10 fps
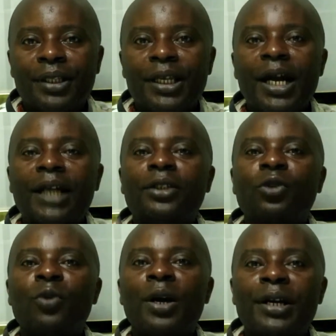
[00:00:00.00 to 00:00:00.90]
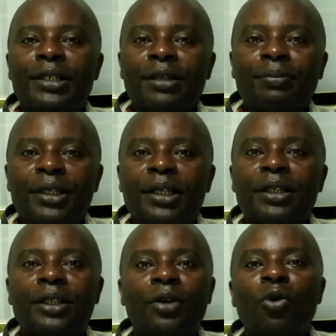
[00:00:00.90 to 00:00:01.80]
The other 200 and
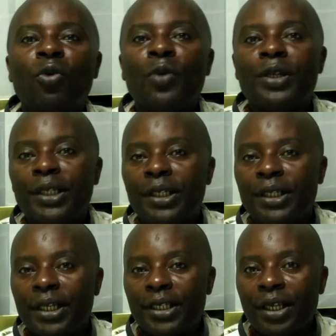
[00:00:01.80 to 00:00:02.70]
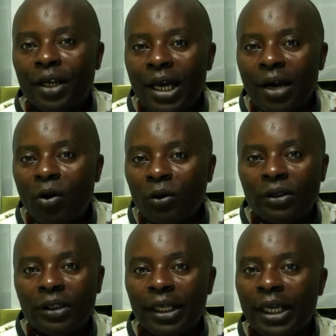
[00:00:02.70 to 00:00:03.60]
something, they always, in this case here, rely
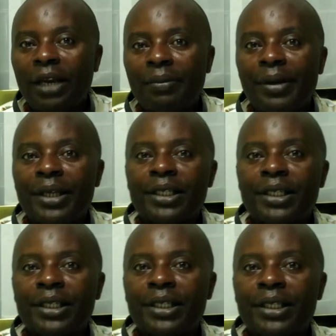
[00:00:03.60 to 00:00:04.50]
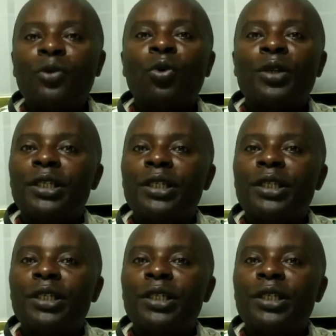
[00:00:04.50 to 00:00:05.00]
on the LMS, and you always see